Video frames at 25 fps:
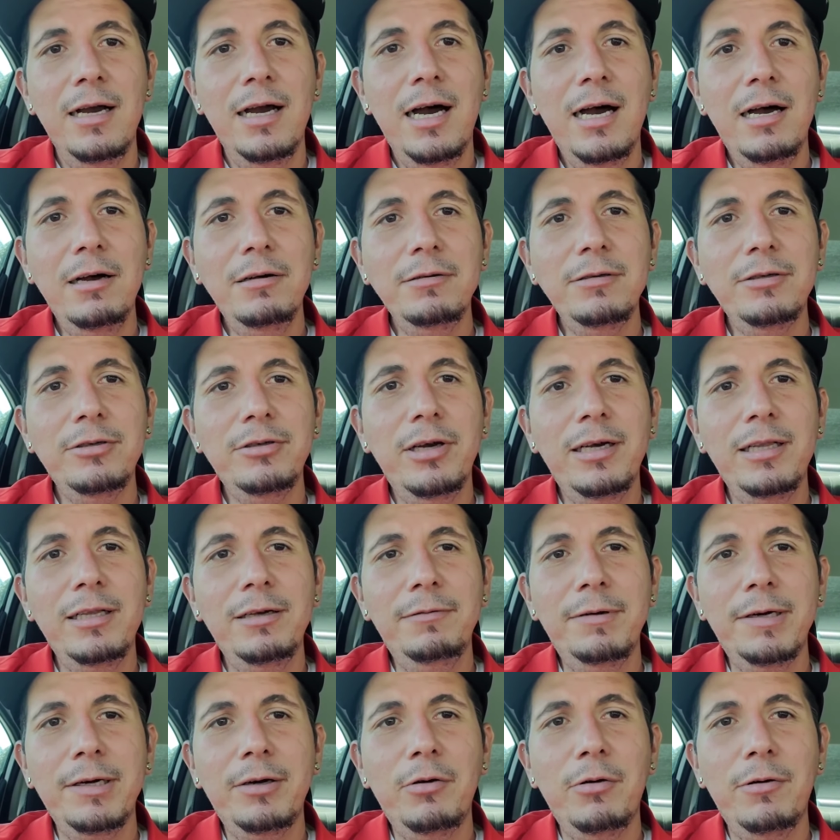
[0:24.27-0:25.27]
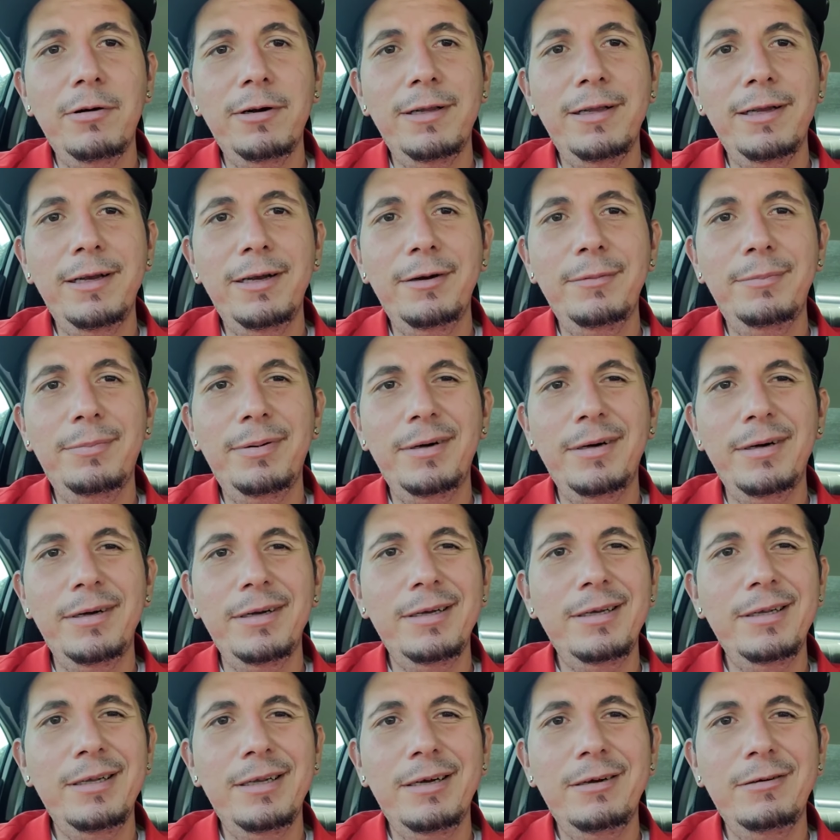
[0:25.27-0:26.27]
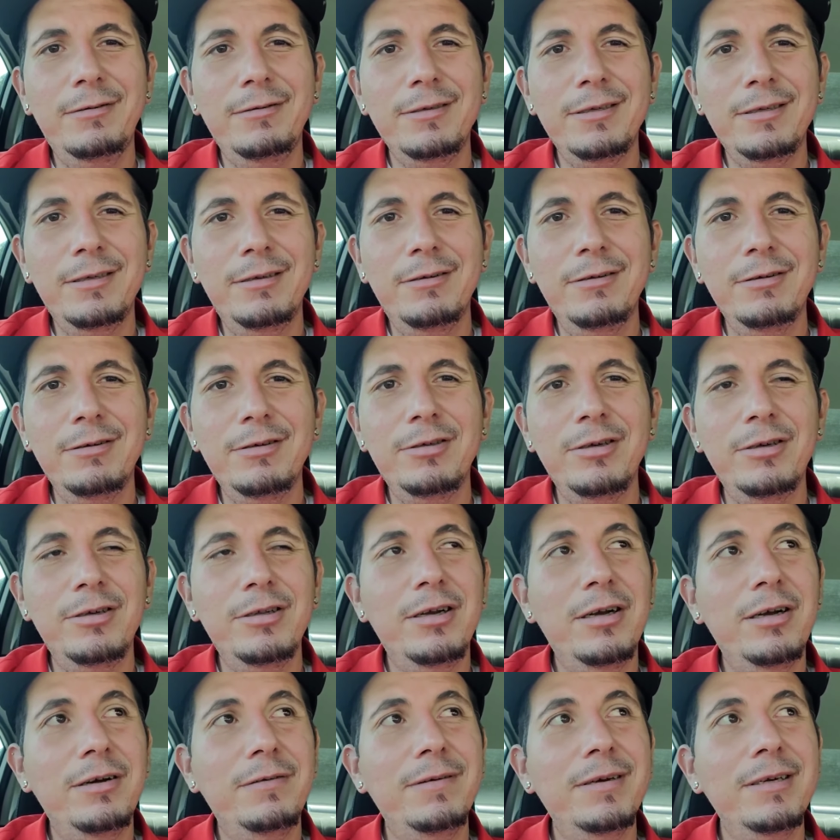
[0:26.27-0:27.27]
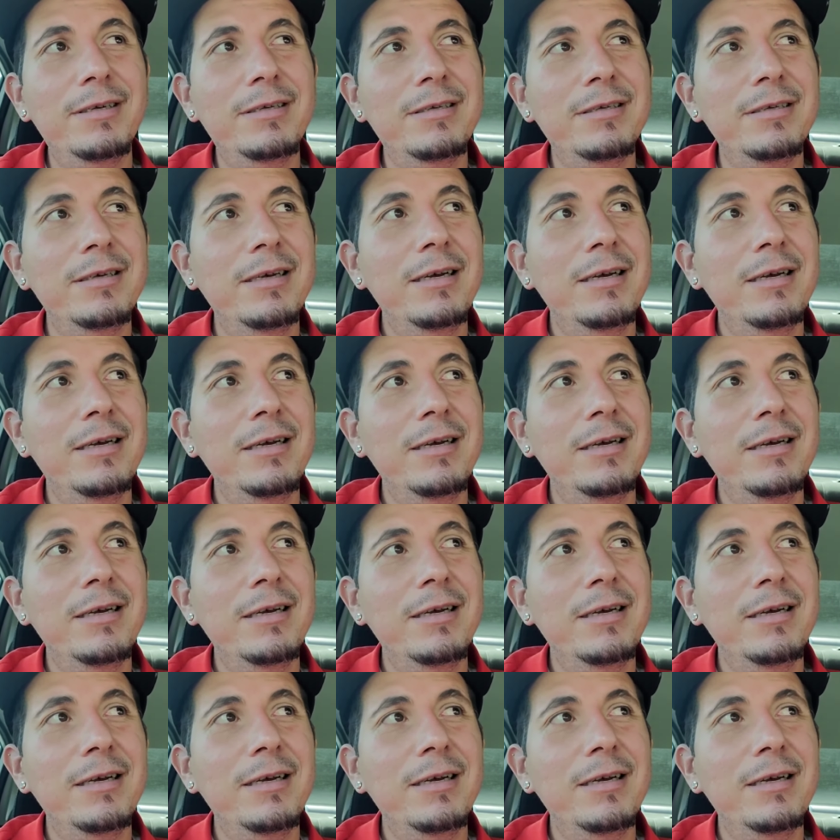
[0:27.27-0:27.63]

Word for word: I was trying to record there, but, you know, I was a little too nervous.